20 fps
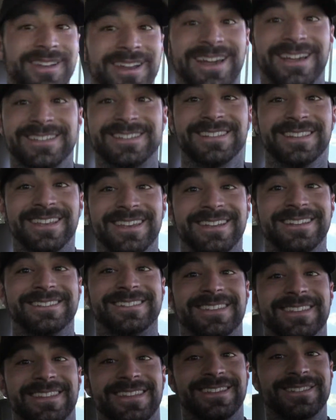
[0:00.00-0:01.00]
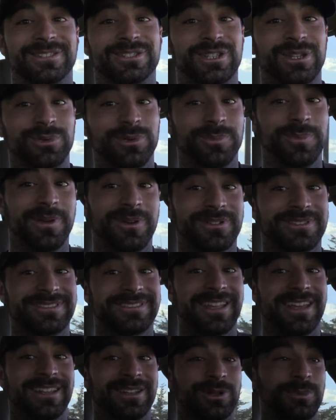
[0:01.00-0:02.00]
nice lady said that she would be able to
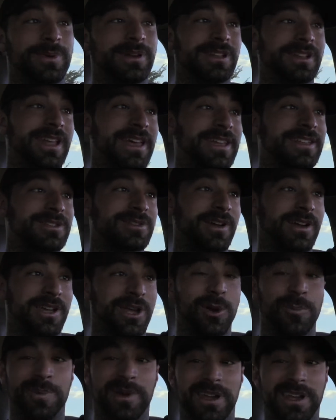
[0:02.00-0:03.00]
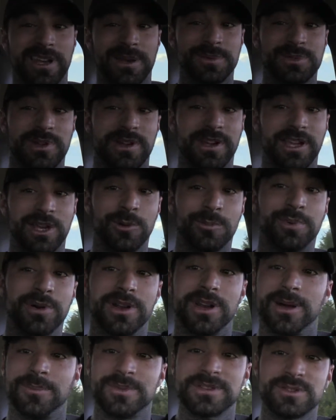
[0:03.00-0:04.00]
stay a little bit late so I could go pick it up so I could go put
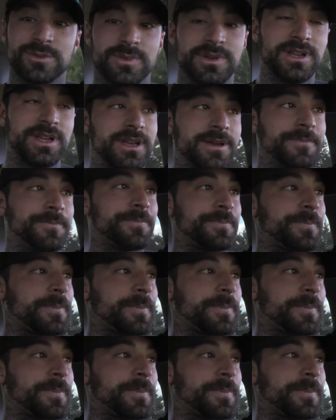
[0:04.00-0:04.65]
it up this weekend.